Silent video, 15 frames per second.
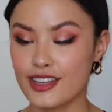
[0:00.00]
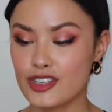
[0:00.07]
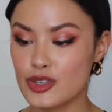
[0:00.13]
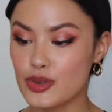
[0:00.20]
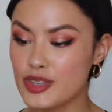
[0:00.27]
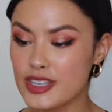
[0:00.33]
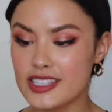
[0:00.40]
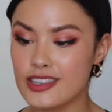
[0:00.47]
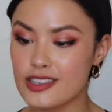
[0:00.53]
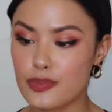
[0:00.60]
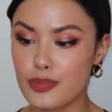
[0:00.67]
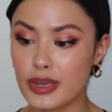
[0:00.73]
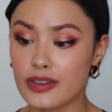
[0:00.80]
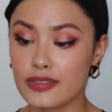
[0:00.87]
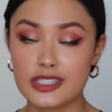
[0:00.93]
So this is a
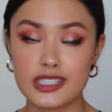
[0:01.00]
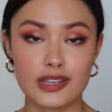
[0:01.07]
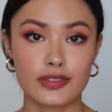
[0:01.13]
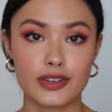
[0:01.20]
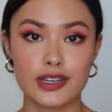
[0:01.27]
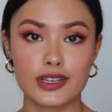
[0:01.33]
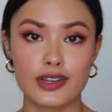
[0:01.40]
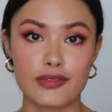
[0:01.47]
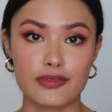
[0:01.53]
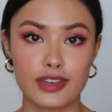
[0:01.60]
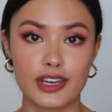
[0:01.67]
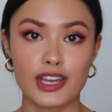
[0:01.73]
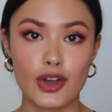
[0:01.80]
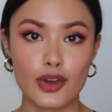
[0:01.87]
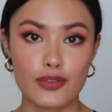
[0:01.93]
bit of a different
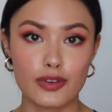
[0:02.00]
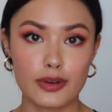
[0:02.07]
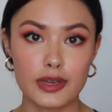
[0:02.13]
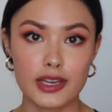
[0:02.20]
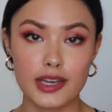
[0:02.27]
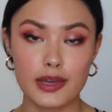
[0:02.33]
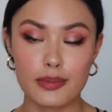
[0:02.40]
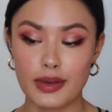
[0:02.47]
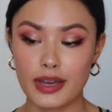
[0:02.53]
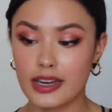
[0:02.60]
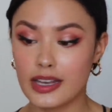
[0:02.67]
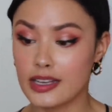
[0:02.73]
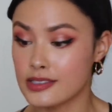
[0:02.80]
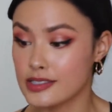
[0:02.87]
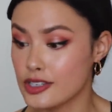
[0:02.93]
video for me, but
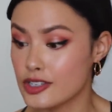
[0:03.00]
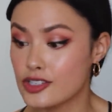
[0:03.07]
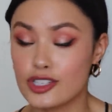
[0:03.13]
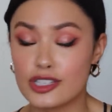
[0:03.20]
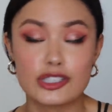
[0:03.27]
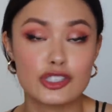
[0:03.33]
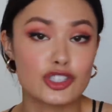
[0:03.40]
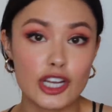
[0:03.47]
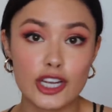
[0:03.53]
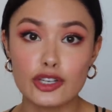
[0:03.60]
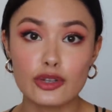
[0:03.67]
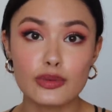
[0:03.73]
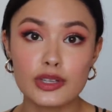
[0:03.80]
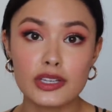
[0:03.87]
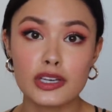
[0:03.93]
it's just
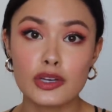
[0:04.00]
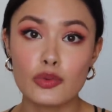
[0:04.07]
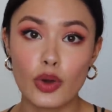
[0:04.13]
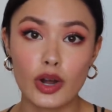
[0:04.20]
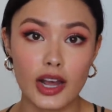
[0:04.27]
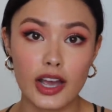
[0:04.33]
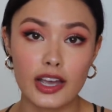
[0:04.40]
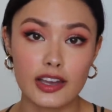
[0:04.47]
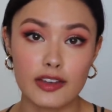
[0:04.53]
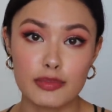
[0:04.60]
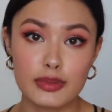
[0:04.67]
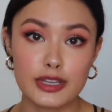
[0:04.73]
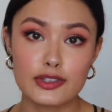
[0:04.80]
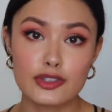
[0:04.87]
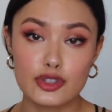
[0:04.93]
genuinely what I have
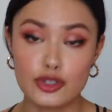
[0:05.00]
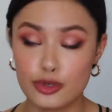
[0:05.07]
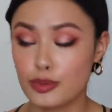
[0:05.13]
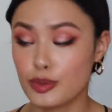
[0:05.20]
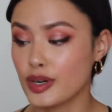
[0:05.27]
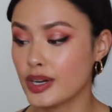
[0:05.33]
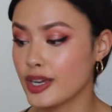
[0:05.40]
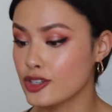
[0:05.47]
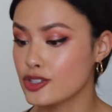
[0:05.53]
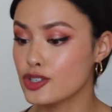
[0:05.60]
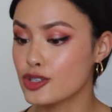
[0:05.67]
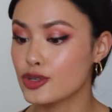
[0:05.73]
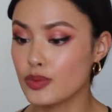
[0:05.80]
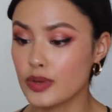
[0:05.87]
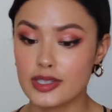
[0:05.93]
been super
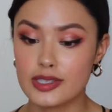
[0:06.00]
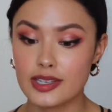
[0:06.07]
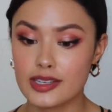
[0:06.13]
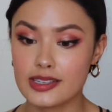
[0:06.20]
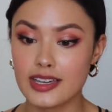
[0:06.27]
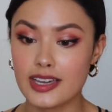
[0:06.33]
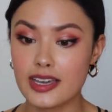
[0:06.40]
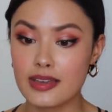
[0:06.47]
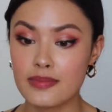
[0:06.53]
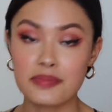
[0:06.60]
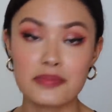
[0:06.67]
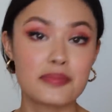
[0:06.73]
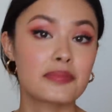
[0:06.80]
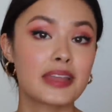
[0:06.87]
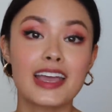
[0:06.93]
into recently.
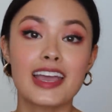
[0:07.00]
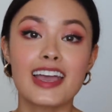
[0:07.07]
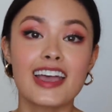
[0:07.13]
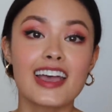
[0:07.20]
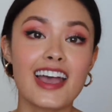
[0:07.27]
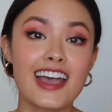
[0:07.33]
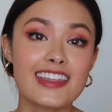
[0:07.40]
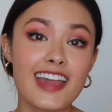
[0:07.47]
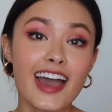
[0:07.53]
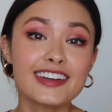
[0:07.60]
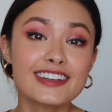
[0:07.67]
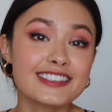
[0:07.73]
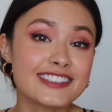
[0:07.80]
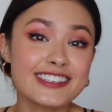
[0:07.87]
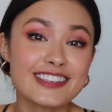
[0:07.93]
And that
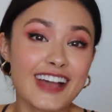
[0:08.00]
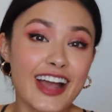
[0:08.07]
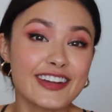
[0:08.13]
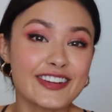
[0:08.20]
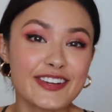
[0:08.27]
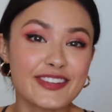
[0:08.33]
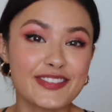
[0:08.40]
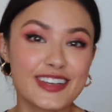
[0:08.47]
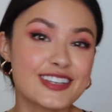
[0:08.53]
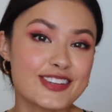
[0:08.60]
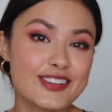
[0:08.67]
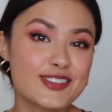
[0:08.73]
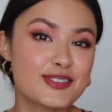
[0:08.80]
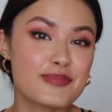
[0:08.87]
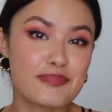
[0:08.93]
is designer
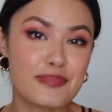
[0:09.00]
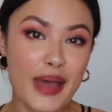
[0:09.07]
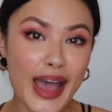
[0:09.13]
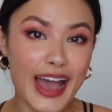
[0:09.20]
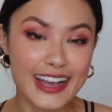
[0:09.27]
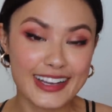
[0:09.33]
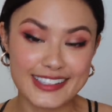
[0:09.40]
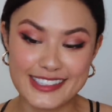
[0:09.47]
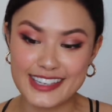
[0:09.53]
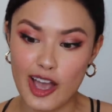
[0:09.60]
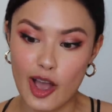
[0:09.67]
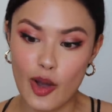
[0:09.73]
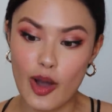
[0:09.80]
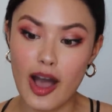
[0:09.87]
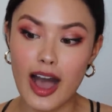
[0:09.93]
vintage bags.
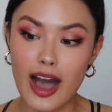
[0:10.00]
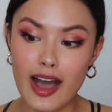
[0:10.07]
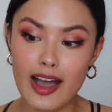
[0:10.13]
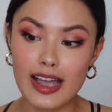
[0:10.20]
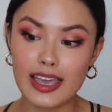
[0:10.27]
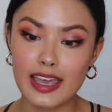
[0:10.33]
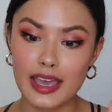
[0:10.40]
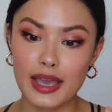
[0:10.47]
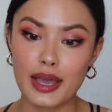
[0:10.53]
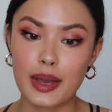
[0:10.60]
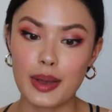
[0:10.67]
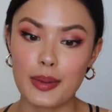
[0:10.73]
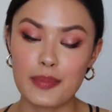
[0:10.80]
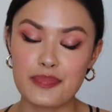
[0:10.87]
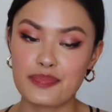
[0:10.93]
Now, I
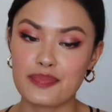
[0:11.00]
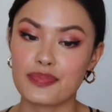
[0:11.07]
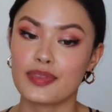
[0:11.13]
am